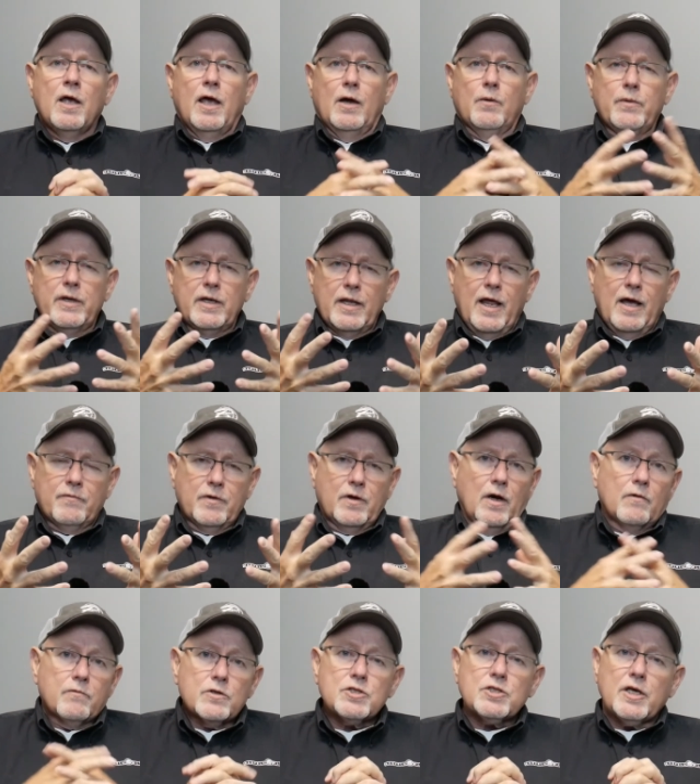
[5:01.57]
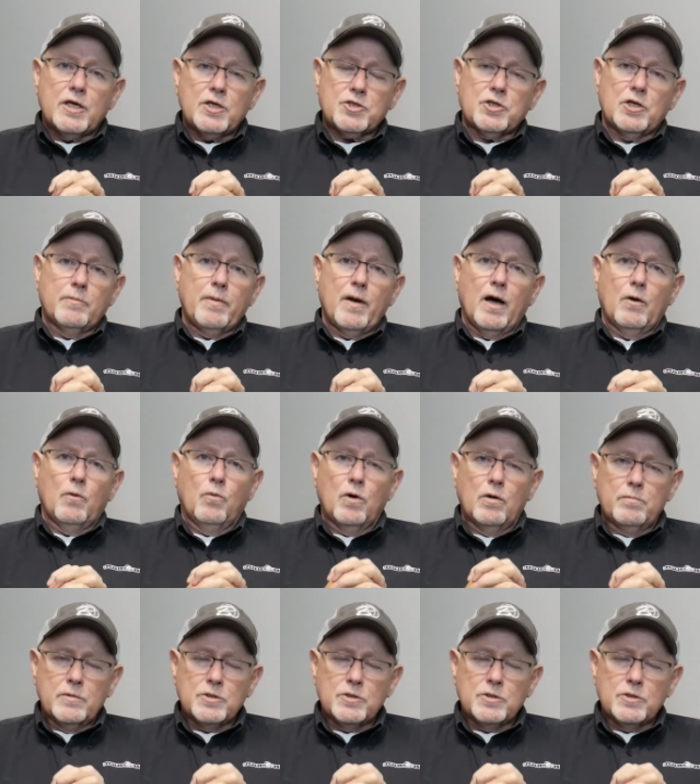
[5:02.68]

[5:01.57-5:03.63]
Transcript: and we can have a conversation about what